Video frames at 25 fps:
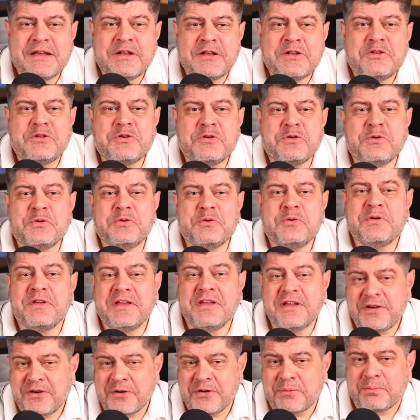to
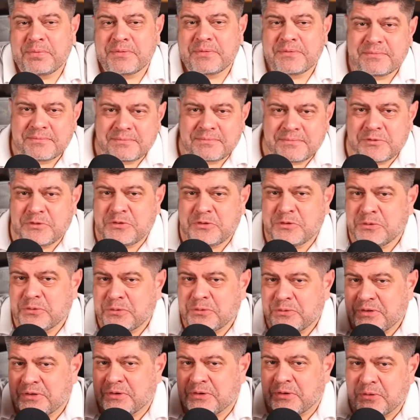Europe, to,
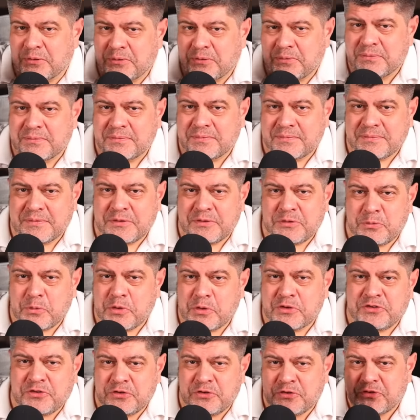you know,
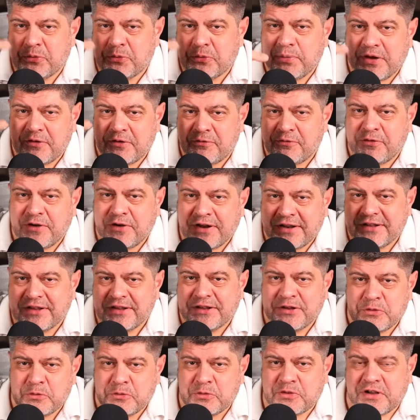what used to be a friendly
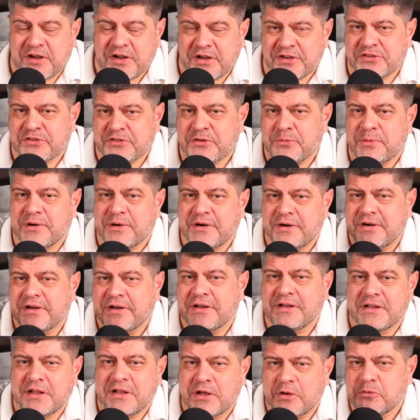good customer
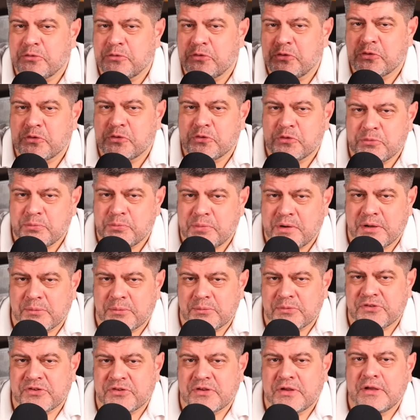and now no good
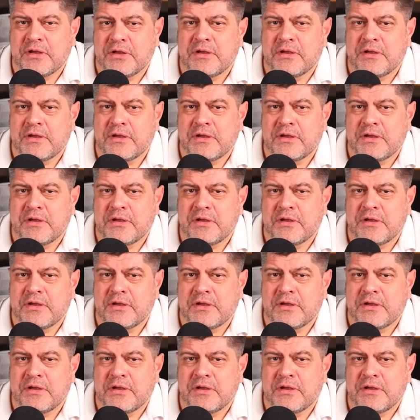bums.